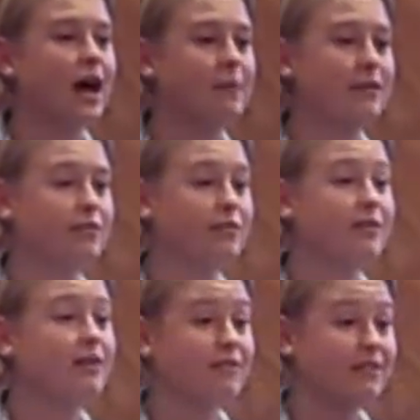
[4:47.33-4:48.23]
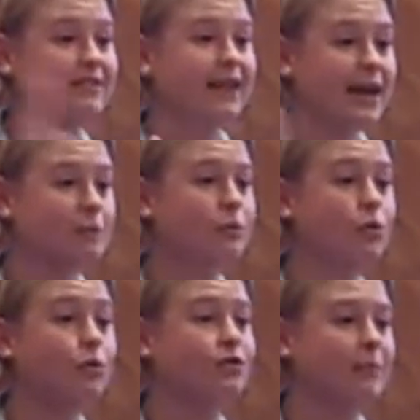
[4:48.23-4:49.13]
into very, very scalable
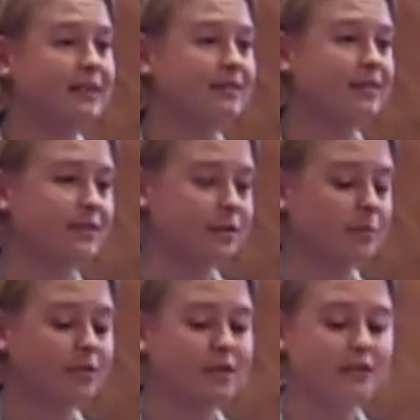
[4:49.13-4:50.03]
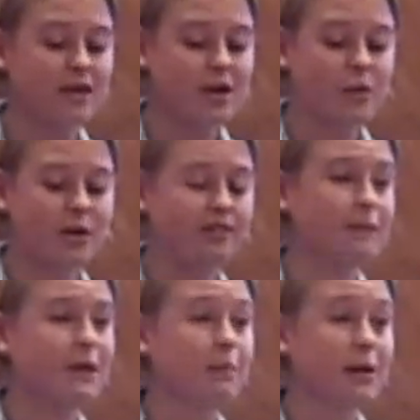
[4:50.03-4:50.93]
automated systems, so that when
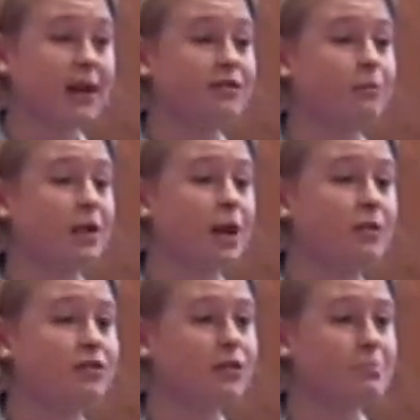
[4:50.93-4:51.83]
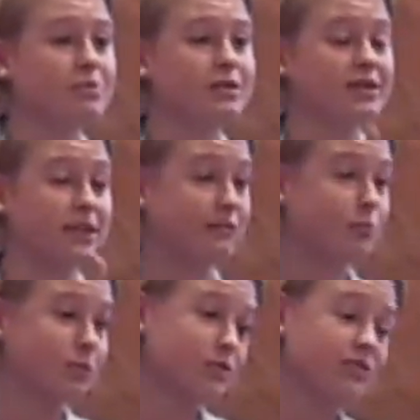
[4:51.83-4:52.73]
somebody applies to become a Tripbod and they
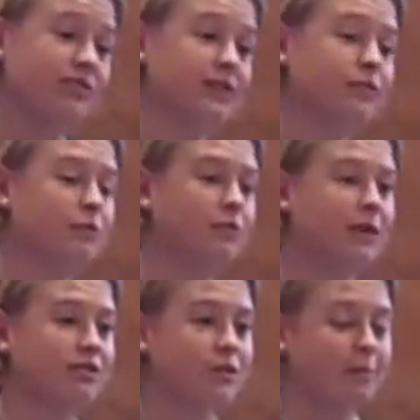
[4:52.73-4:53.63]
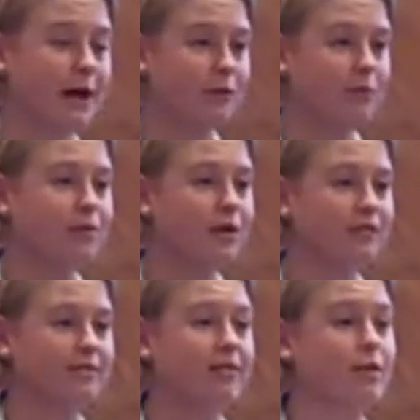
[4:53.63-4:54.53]
want to receive some information about the
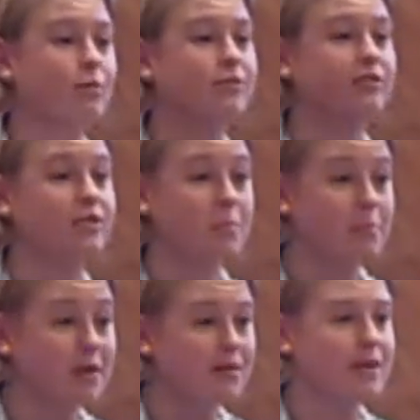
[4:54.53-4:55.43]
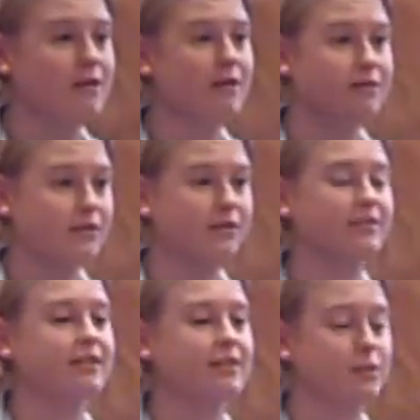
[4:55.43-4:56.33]
process and then they want to submit their
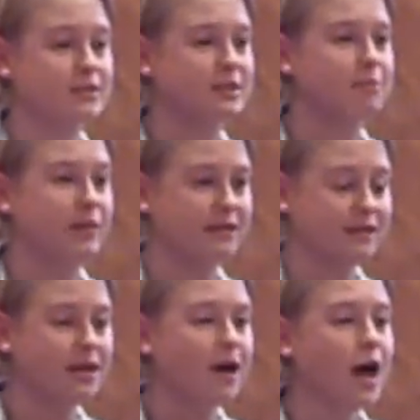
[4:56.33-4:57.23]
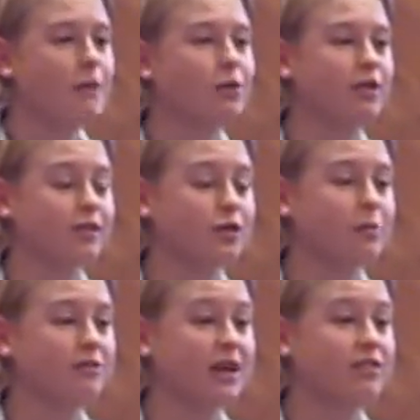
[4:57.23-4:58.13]
references and they want to submit all of the
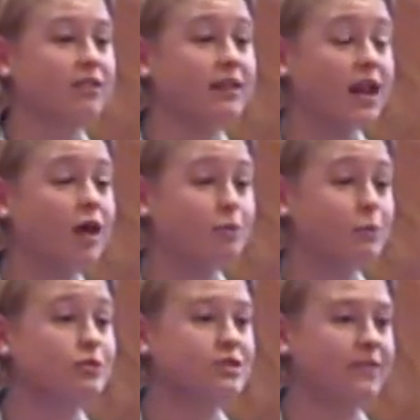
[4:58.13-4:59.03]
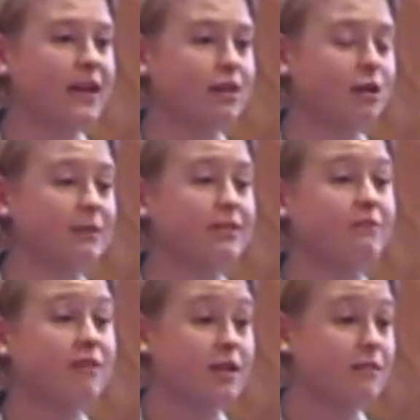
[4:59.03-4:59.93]
documentation, there's a large portion of that that can be done
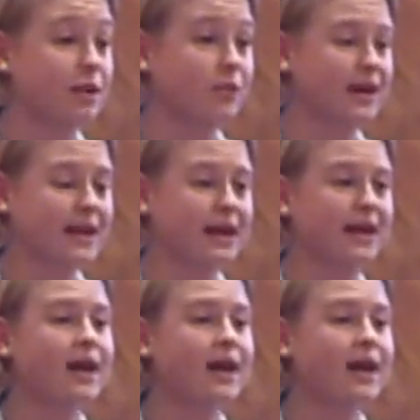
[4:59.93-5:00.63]
very, very quickly.